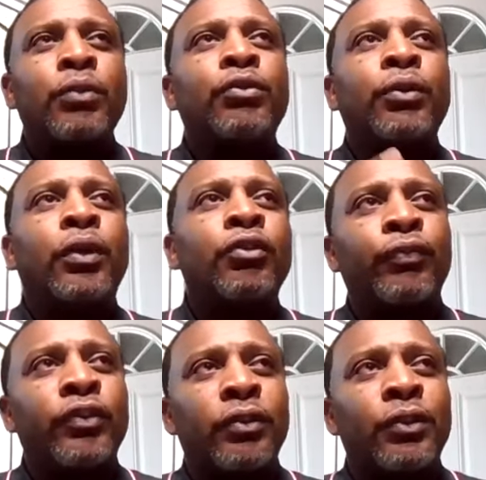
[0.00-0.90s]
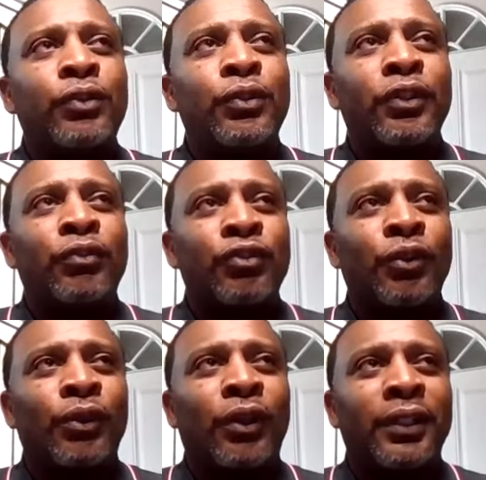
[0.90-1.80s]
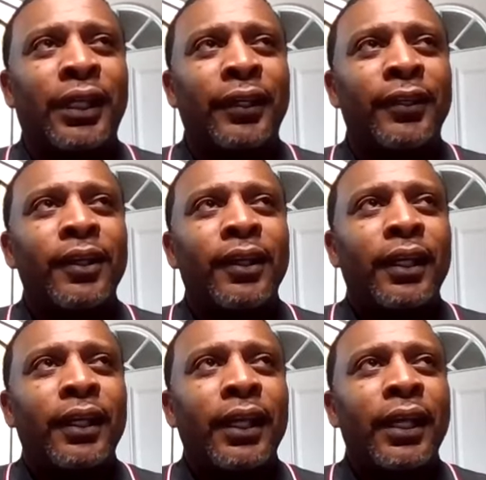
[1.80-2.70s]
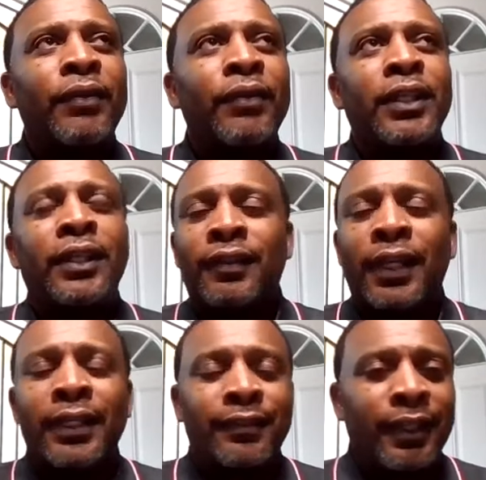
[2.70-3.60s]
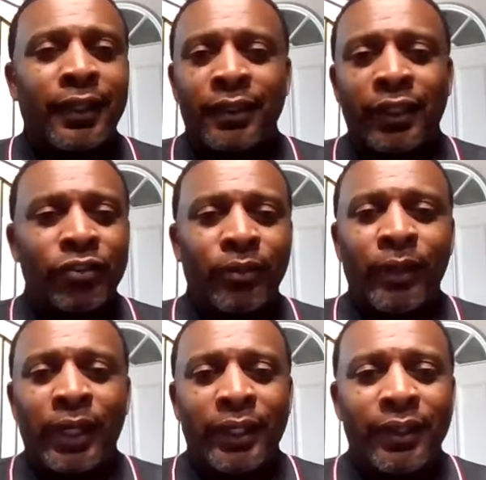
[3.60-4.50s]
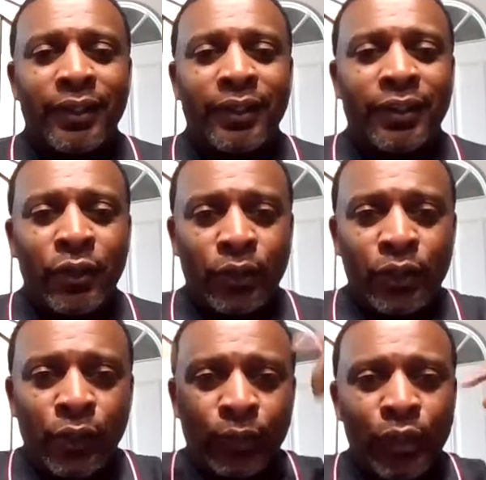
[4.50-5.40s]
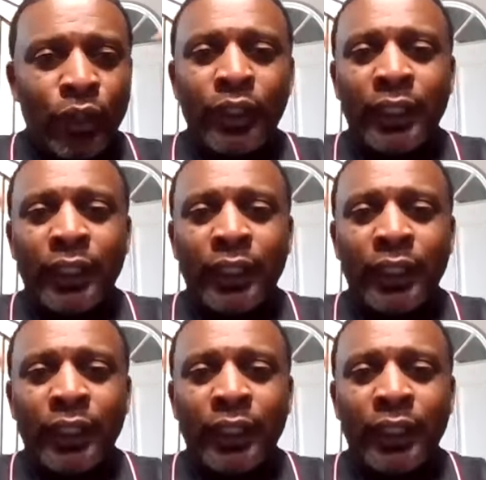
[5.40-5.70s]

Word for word: you do this for so long that everything is like second nature, right? You're